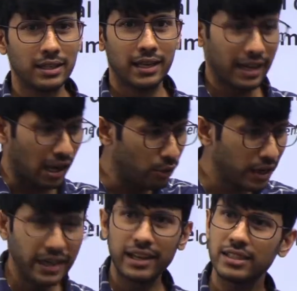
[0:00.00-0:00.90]
Like how you
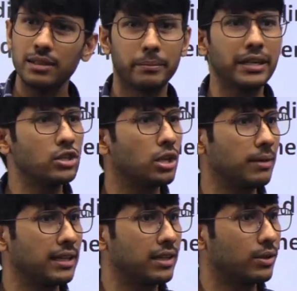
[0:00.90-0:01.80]
write an essay, brainstorm
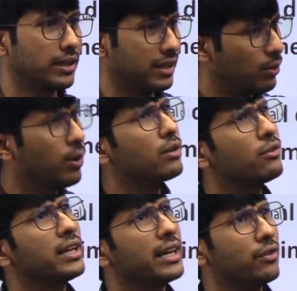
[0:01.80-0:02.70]
like that only. What
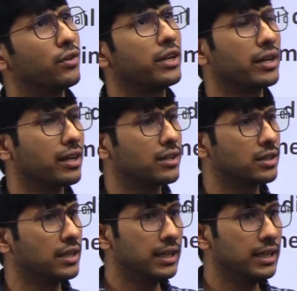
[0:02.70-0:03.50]
will I write for introduction?